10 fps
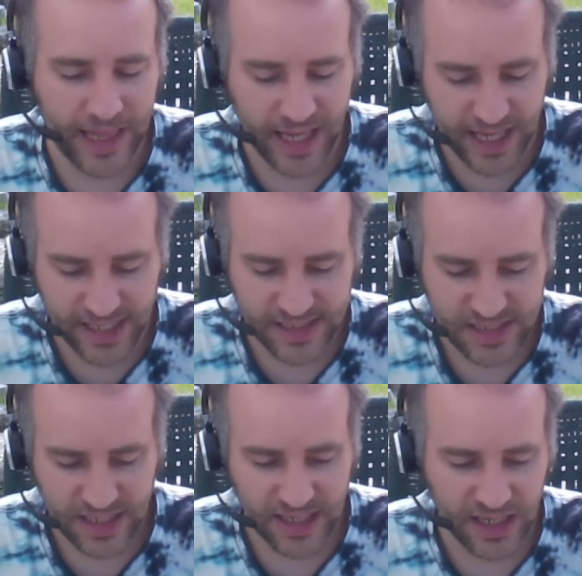
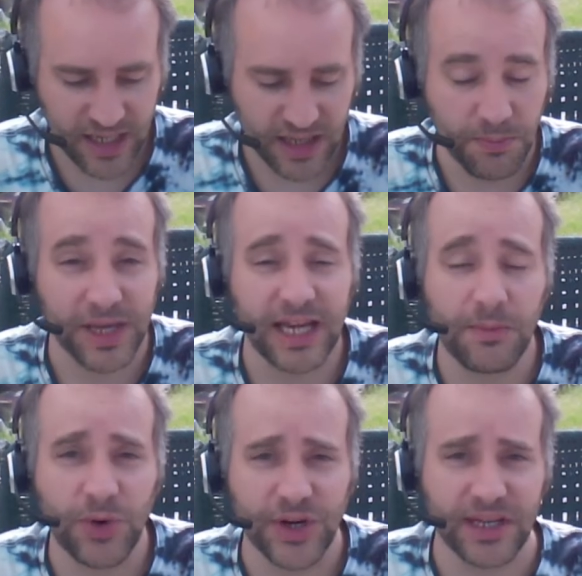and the
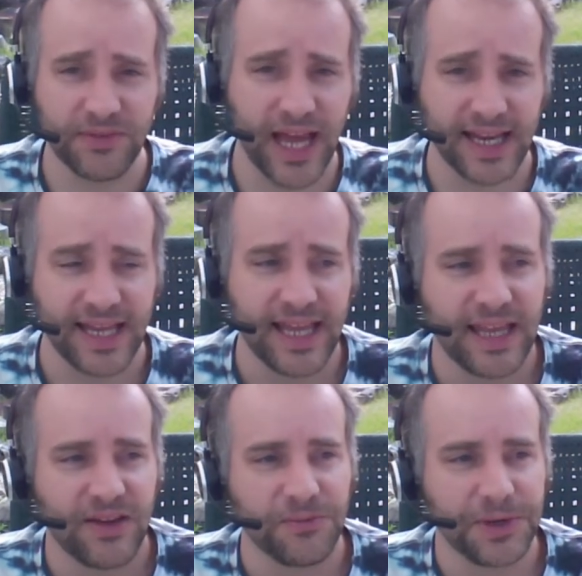beginning point of that
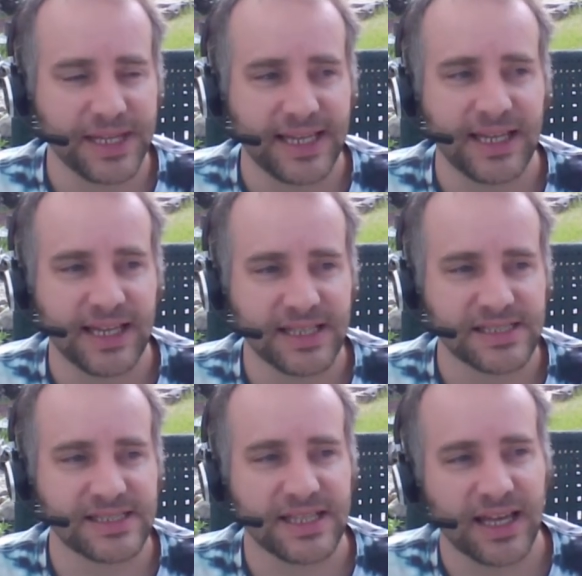really
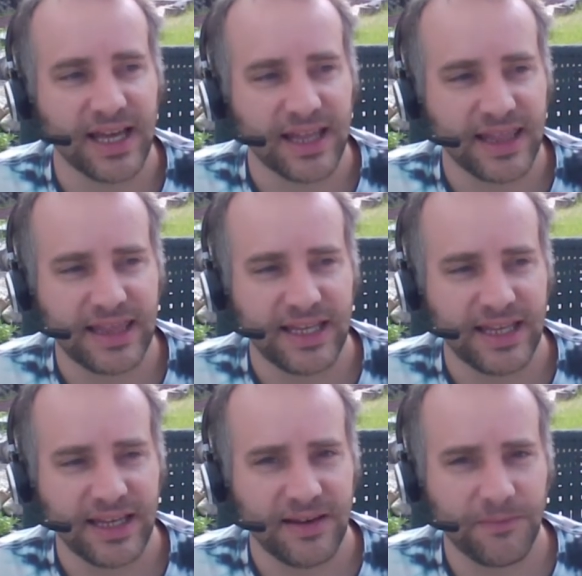is
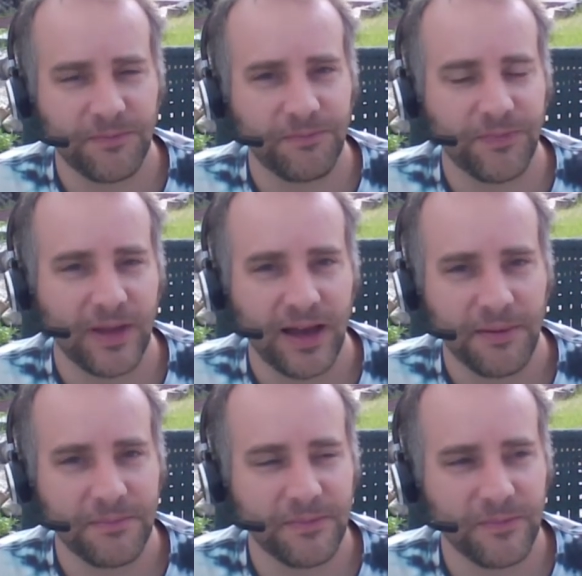the
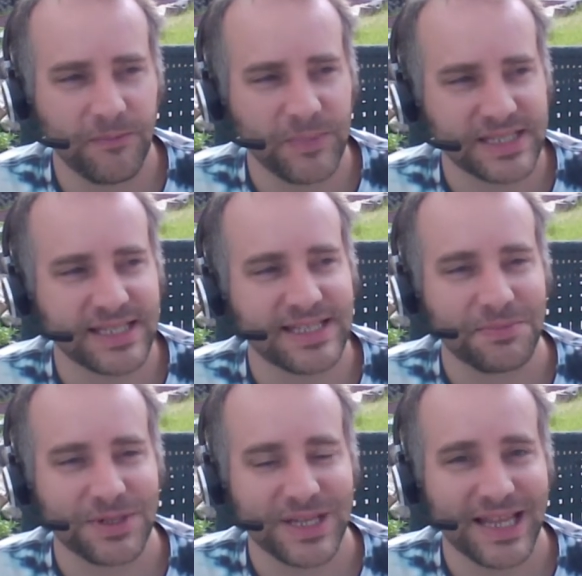uh,
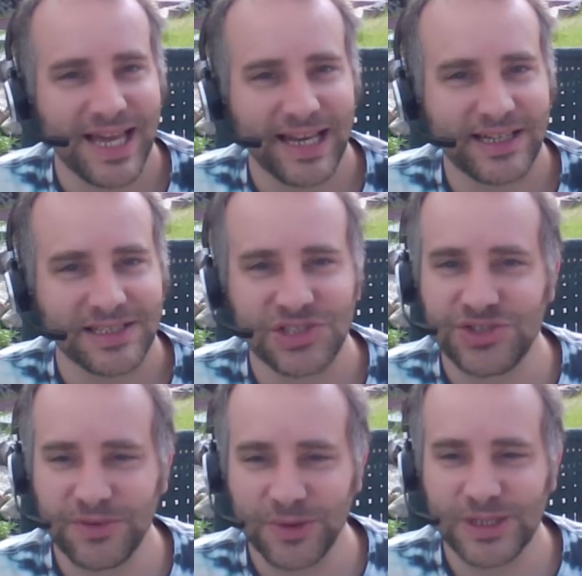misconception that
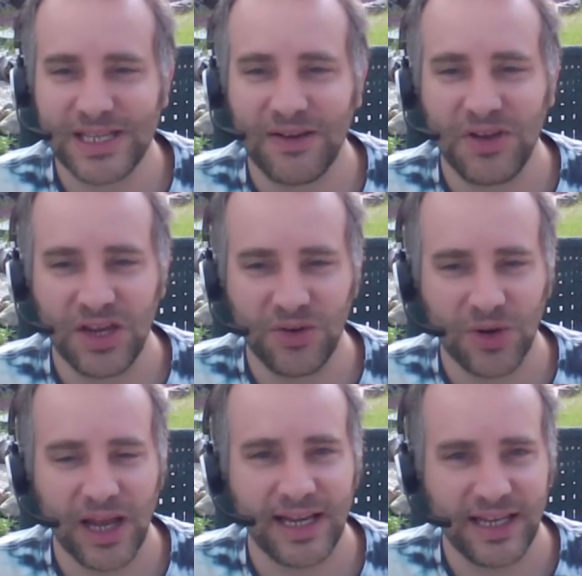consumers have a
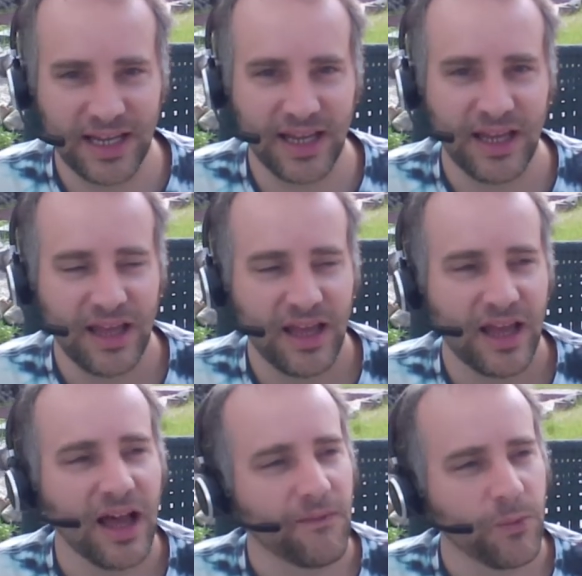good idea
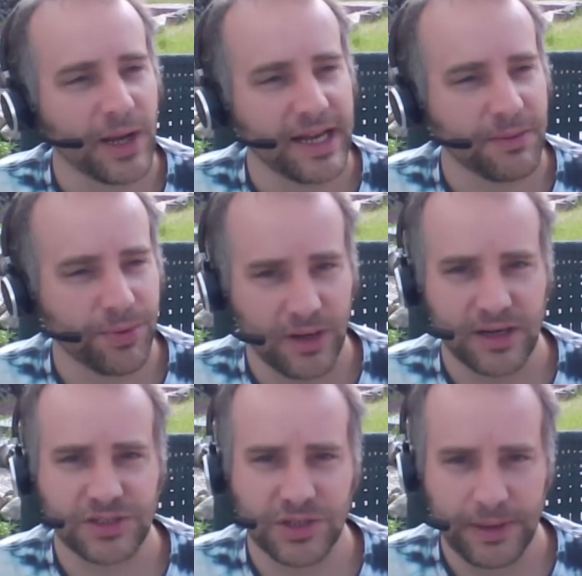of what a
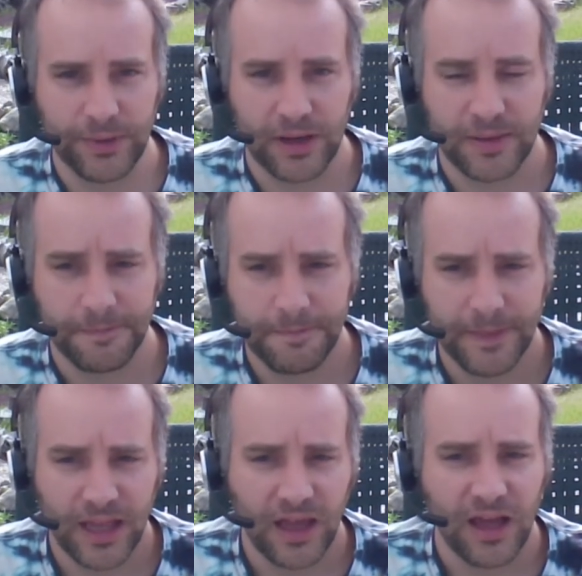product should be
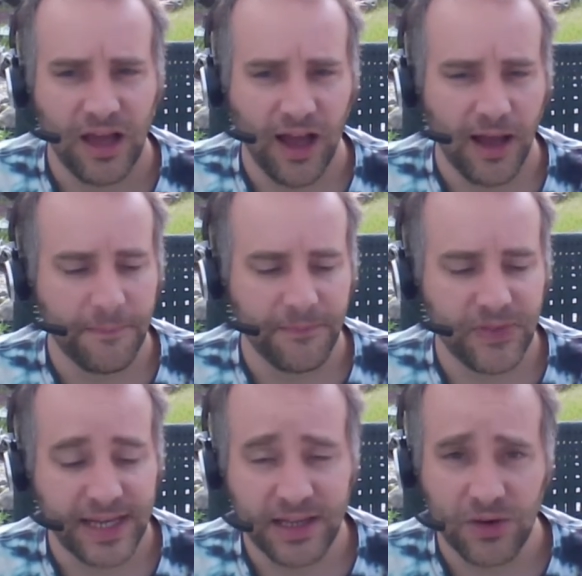worth.
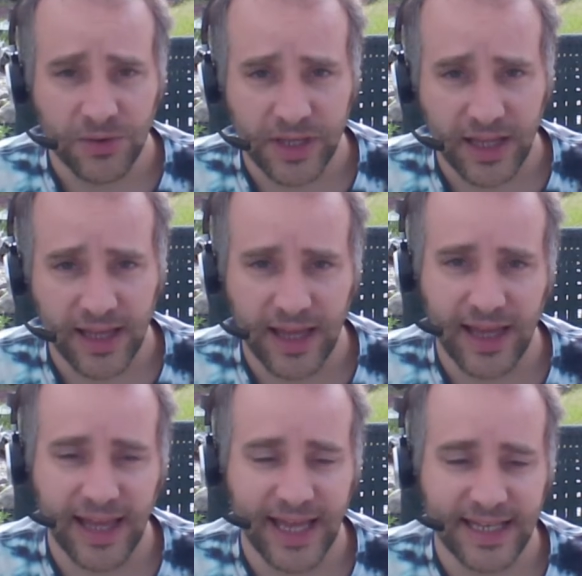They don't,
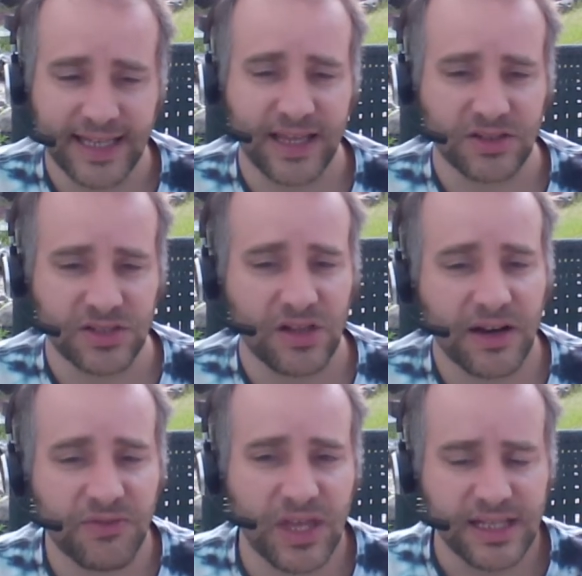and there's a
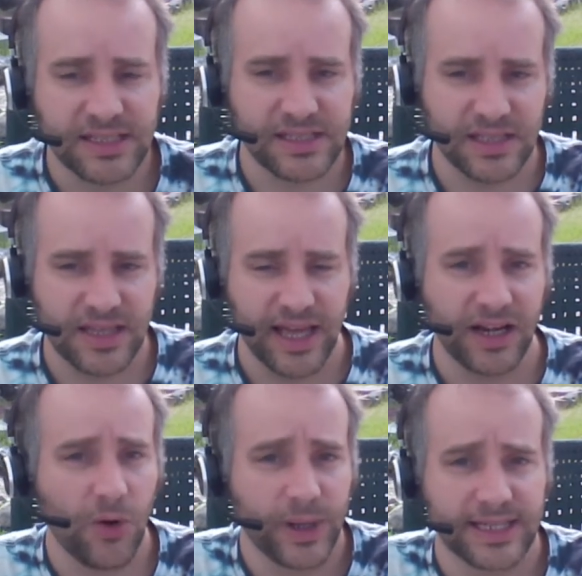lot of things
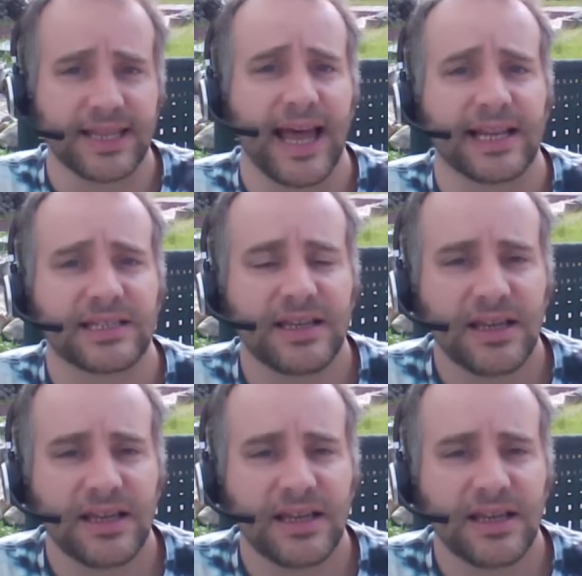that go into that.